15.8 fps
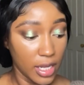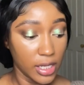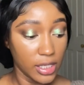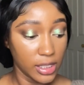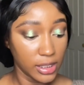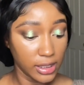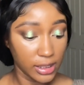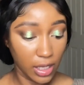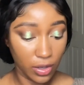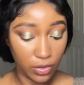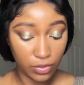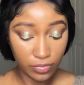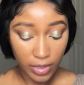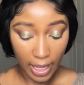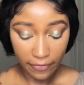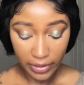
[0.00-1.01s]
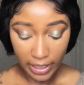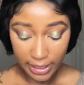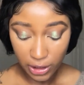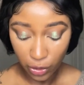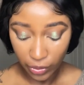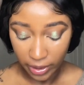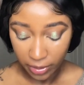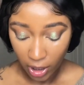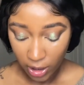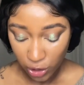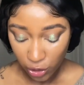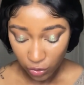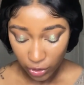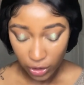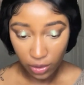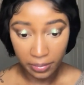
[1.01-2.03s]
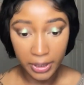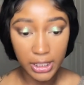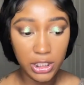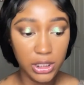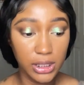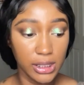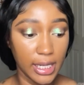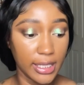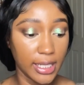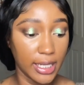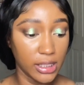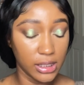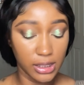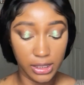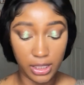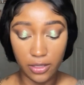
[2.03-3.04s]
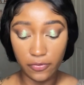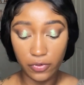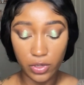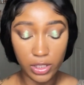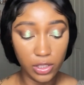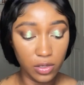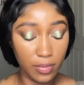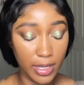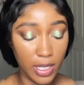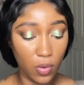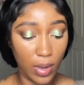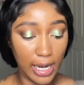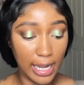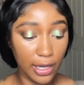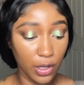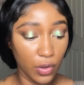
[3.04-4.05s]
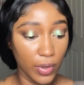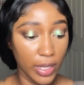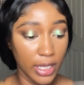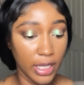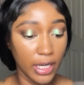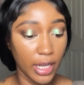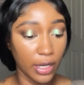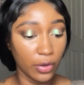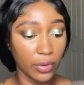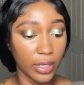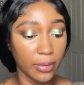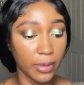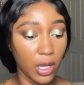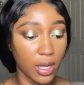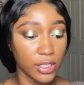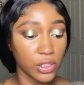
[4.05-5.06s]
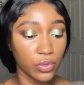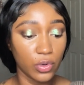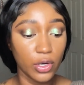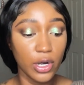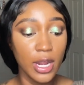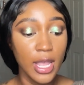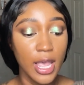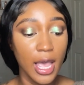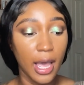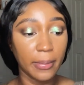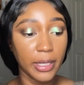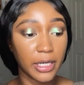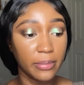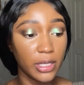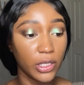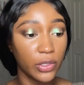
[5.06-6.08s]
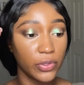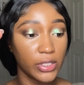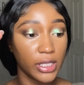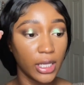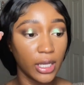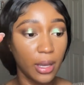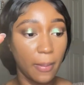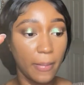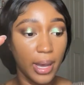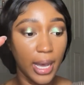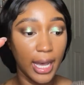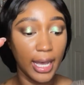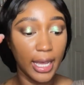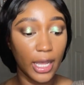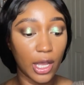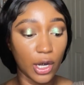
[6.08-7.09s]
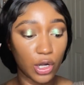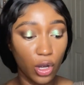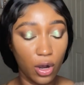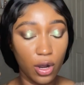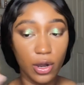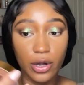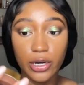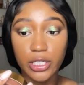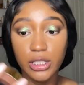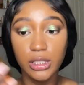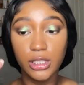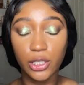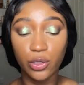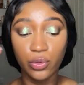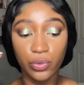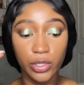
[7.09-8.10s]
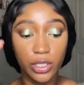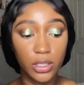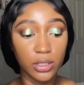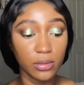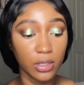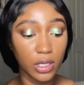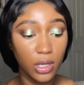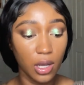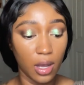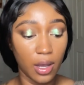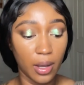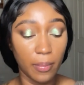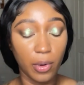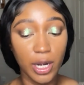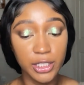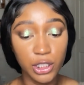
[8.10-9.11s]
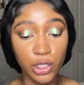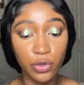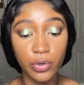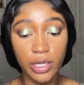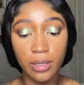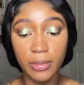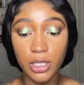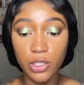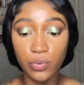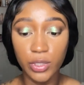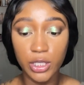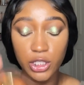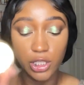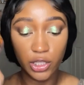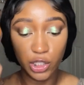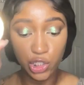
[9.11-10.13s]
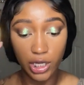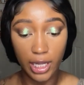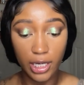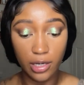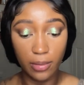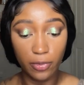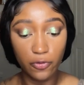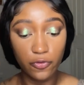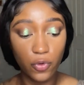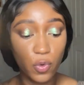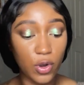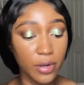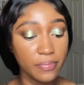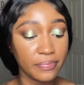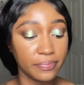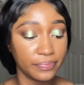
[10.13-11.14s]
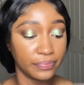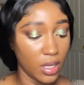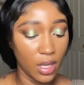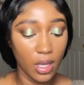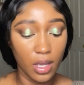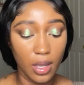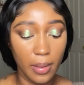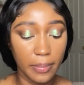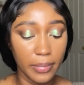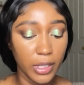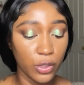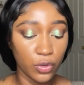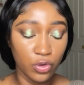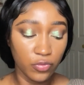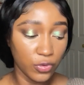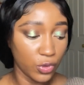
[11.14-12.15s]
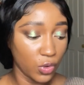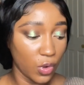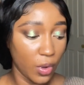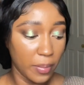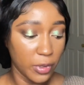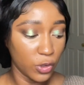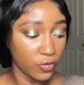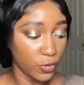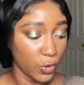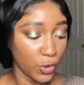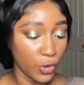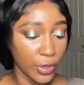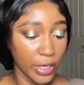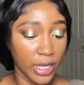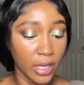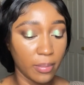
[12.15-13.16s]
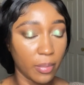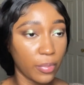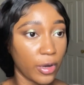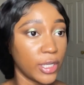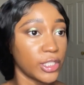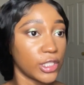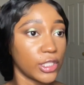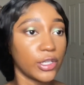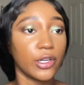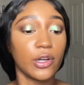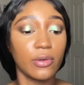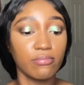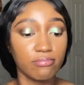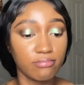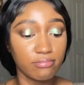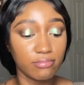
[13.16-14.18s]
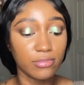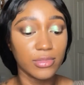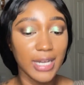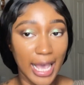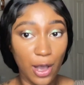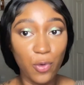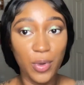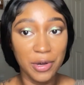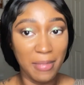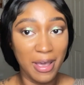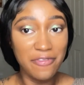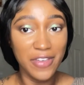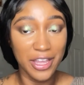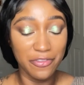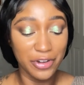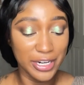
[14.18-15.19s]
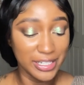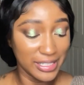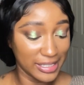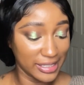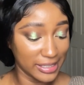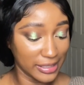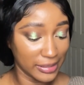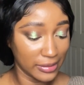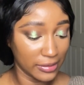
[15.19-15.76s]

So I forgot to cream contour, so I'm gonna just let that sit for a little bit while I go in and cream contour. I'm gonna be using my NARS Laguna bronzing cream, and this one is in the shade number 4. Beautiful, beautiful cream bronzer. Now one of my favorites.